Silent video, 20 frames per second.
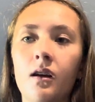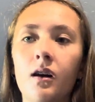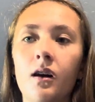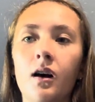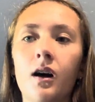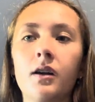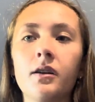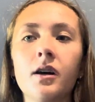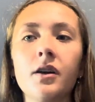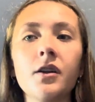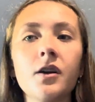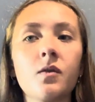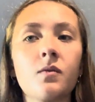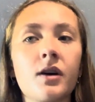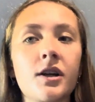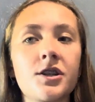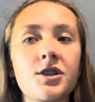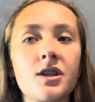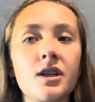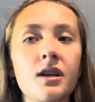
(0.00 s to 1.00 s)
Another
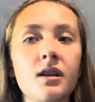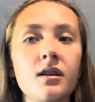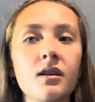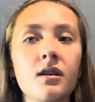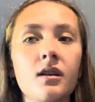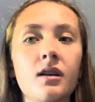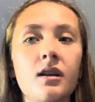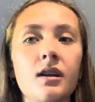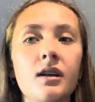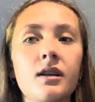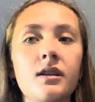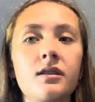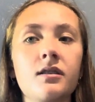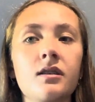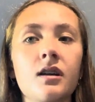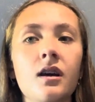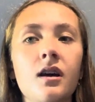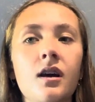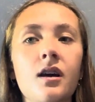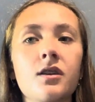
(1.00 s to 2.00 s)
question is,
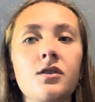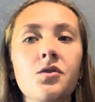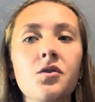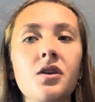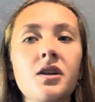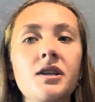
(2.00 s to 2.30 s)
do the